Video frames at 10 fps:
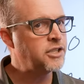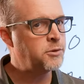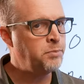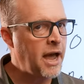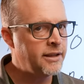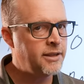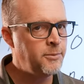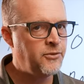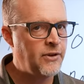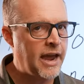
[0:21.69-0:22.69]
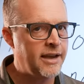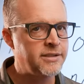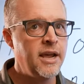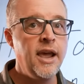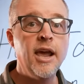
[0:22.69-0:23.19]
to spot them
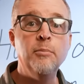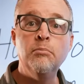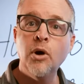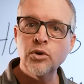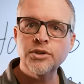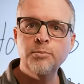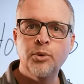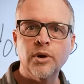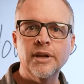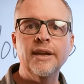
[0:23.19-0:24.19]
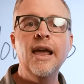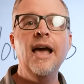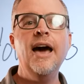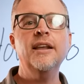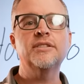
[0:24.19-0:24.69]
fast, and most importantly,
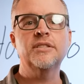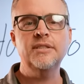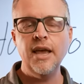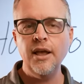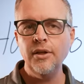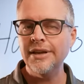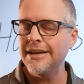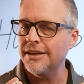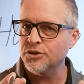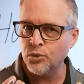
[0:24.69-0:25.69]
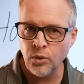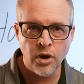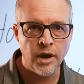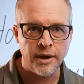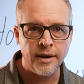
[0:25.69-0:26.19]
how to sell each
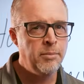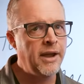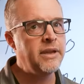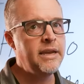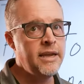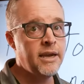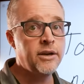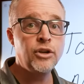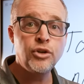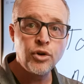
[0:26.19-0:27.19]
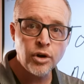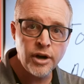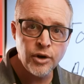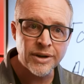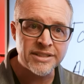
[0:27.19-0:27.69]
one. By the end, you're
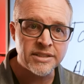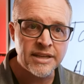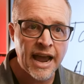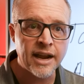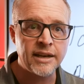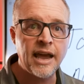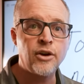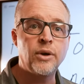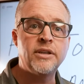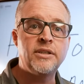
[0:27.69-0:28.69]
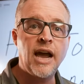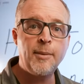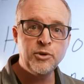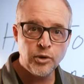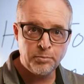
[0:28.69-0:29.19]
gonna know exactly how to
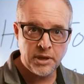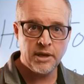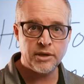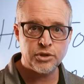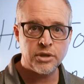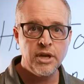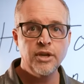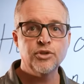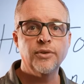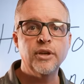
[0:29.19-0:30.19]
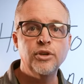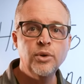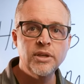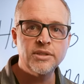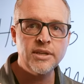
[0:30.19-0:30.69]
adopt your pitch so that you
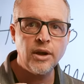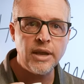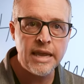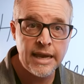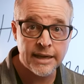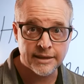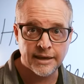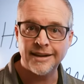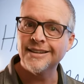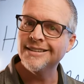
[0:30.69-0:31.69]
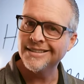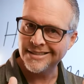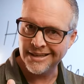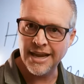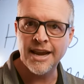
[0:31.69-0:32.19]
can sell anything
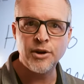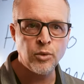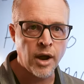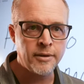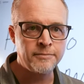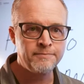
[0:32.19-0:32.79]
to anyone.